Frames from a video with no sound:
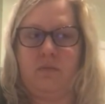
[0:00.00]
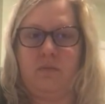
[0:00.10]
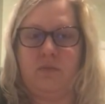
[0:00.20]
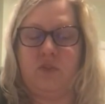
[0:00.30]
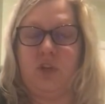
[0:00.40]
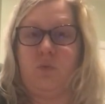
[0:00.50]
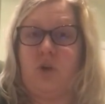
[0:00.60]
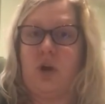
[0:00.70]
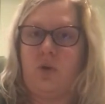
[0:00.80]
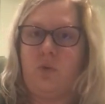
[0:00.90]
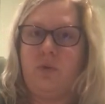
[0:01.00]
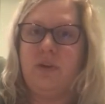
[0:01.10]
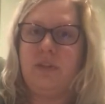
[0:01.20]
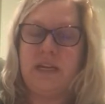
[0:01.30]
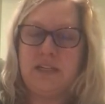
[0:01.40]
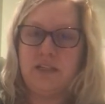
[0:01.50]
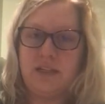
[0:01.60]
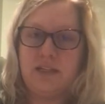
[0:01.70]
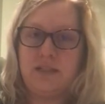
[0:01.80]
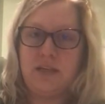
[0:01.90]
so you know that it's going
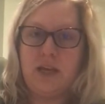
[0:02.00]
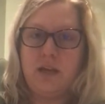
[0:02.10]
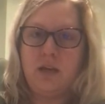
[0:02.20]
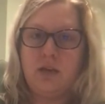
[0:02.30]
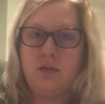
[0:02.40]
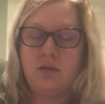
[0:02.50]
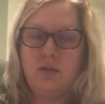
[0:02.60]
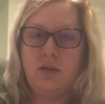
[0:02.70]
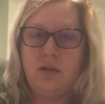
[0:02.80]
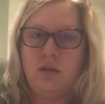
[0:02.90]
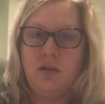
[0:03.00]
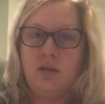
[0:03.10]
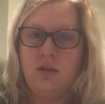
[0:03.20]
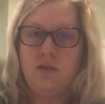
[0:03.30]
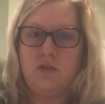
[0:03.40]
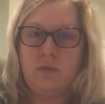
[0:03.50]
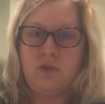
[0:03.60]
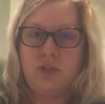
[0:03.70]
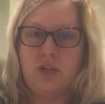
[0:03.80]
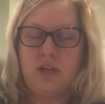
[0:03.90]
to stick. So I'm
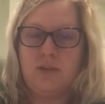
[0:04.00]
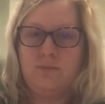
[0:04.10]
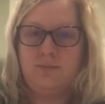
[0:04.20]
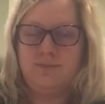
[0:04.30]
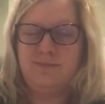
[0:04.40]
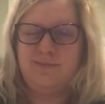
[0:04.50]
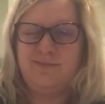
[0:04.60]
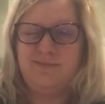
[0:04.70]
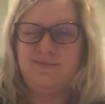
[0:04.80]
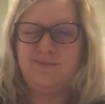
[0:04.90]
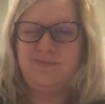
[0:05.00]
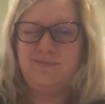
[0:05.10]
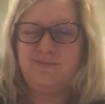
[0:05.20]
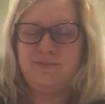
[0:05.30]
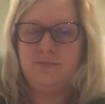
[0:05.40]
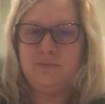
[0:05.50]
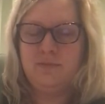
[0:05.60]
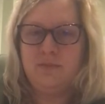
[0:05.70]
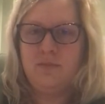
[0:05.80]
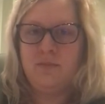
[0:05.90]
just going to
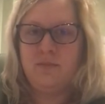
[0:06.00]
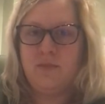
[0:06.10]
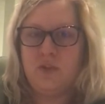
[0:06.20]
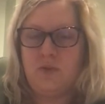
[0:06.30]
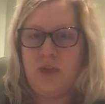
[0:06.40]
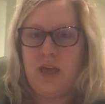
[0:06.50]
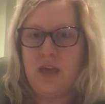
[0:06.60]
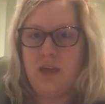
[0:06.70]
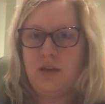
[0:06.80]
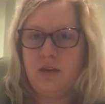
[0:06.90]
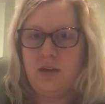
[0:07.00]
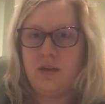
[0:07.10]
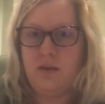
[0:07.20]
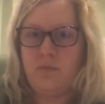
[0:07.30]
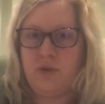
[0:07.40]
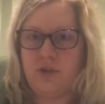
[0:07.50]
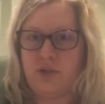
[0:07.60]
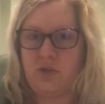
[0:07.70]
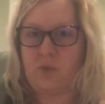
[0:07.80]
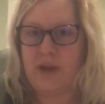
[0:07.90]
do that. Push
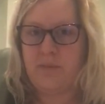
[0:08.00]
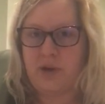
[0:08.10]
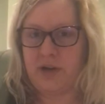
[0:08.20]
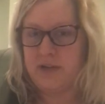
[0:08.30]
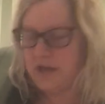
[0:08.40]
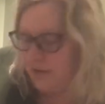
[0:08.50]
the white part down